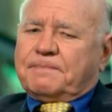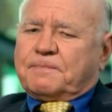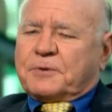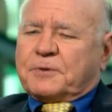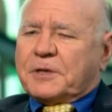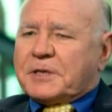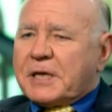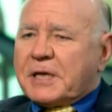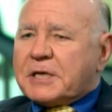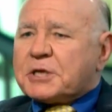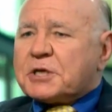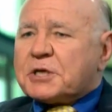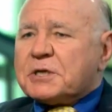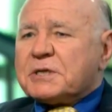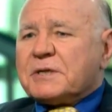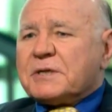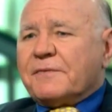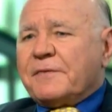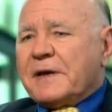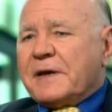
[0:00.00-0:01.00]

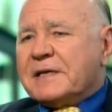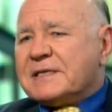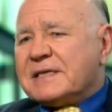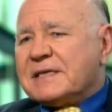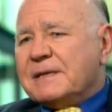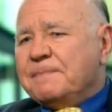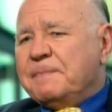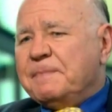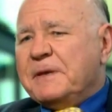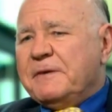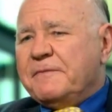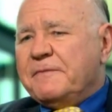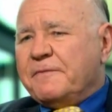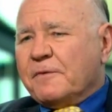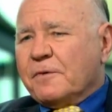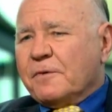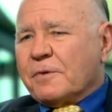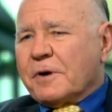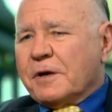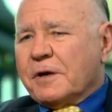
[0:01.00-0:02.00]
predictions of S&P
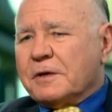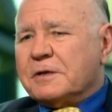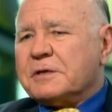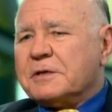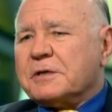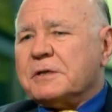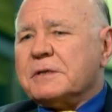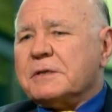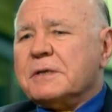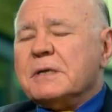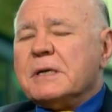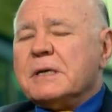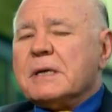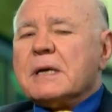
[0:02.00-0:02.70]
400.